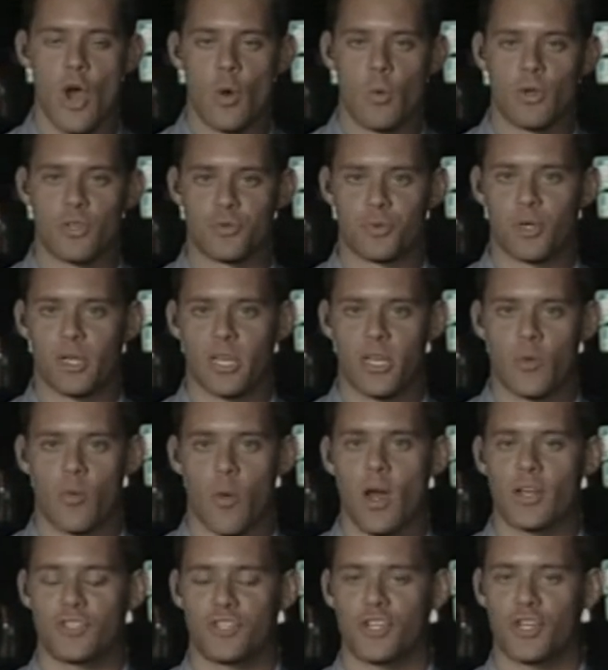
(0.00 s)
was really
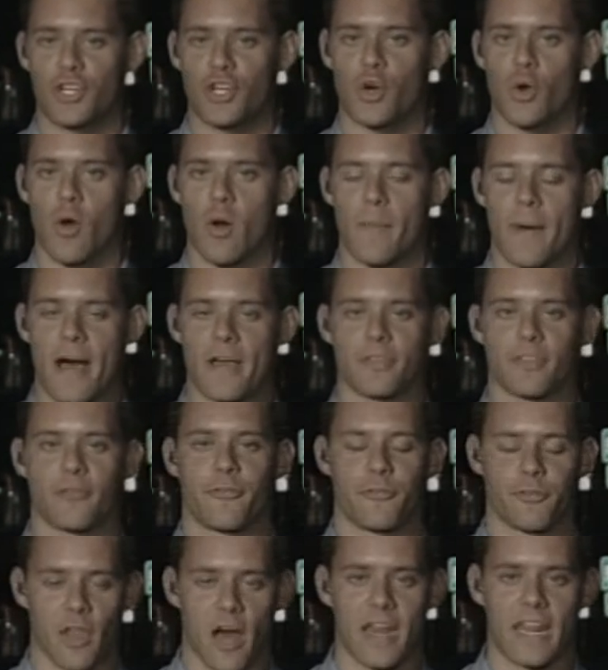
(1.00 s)
what to do about the
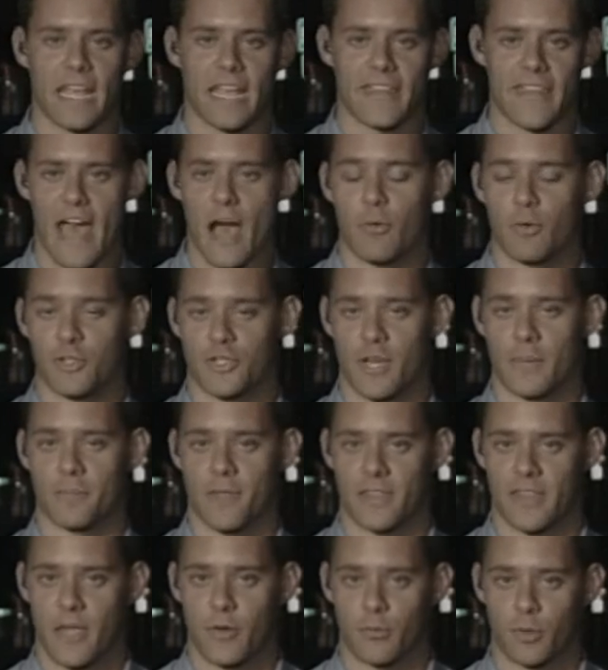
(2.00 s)
flooding, and that was
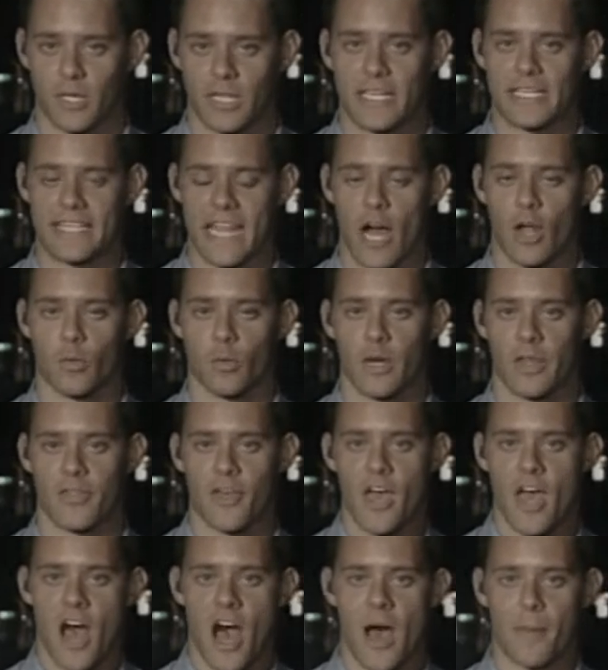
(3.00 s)
something they really dealt with
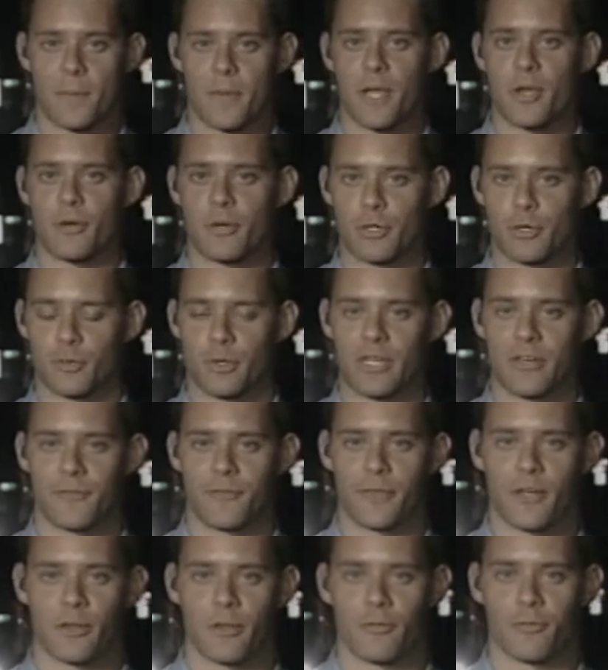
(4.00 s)
up here in
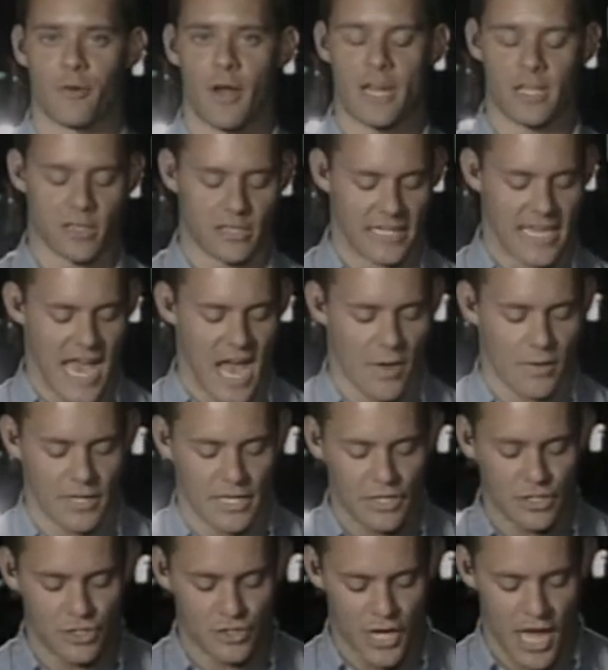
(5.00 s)
Greenfield and Franklin County
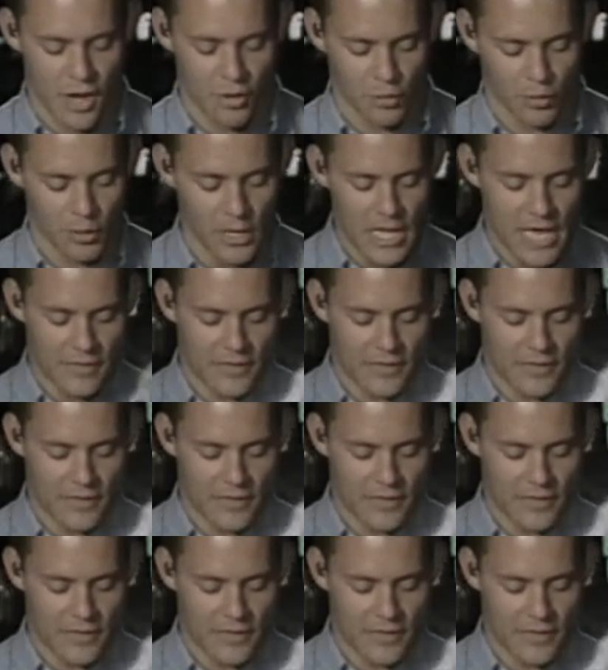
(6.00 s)
in general.